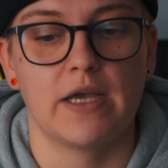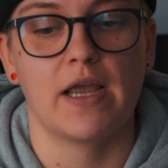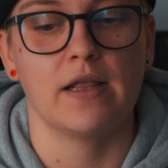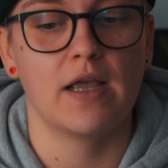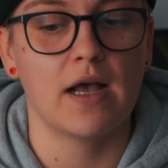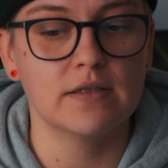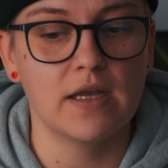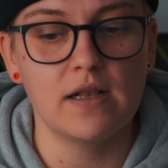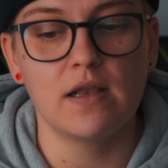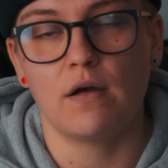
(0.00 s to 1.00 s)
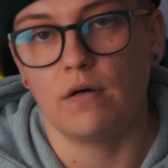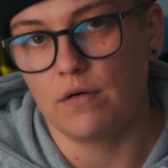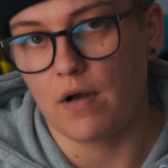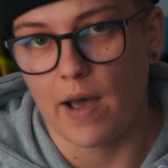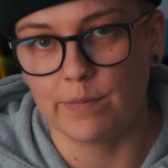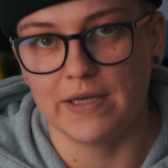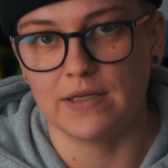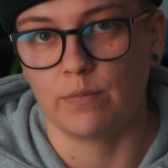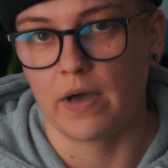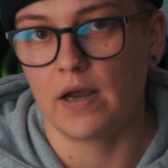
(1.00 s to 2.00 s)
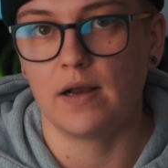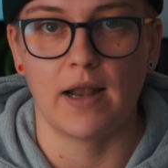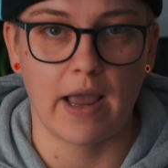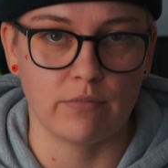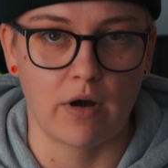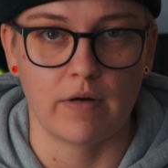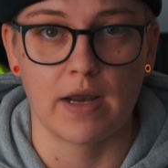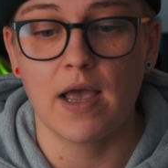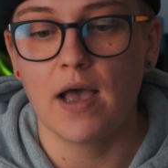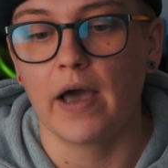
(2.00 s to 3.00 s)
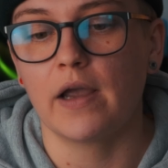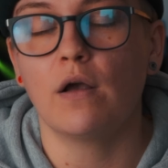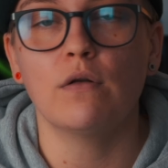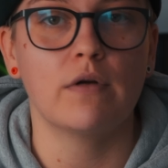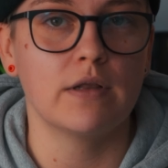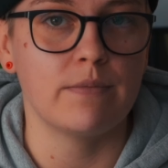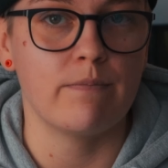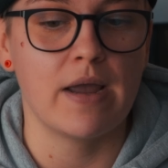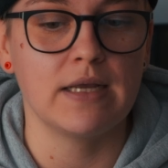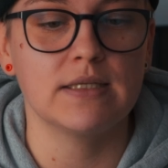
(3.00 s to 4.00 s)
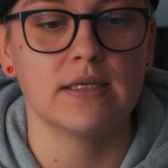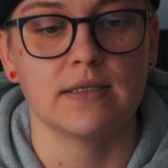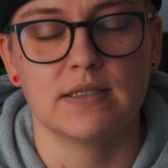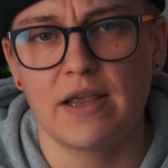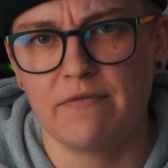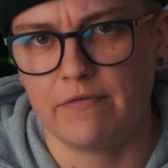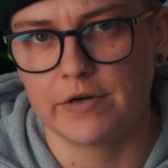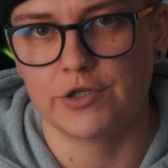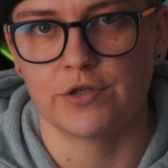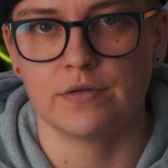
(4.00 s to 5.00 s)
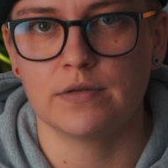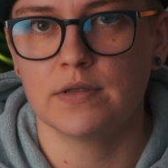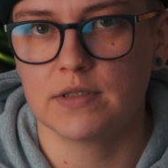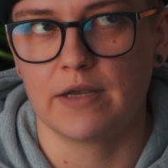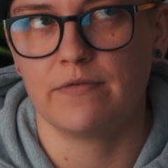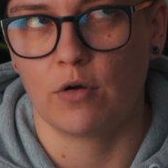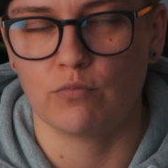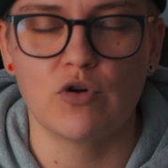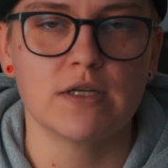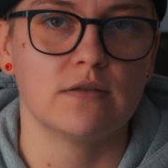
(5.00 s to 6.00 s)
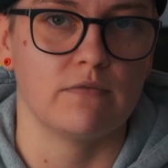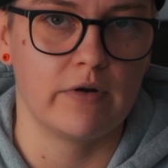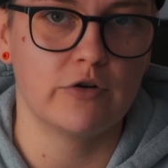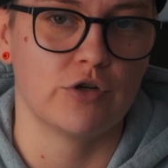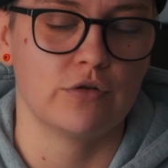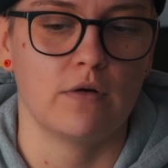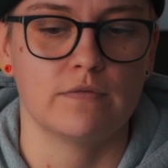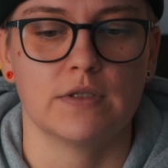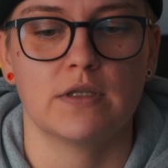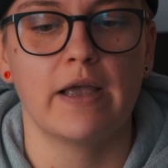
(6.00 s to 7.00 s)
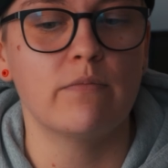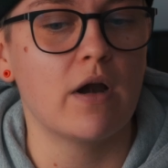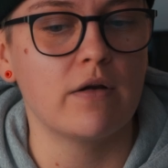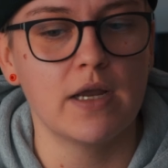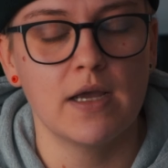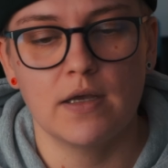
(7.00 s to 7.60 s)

I can cancel or update my library. I already made safe compressed version of this library,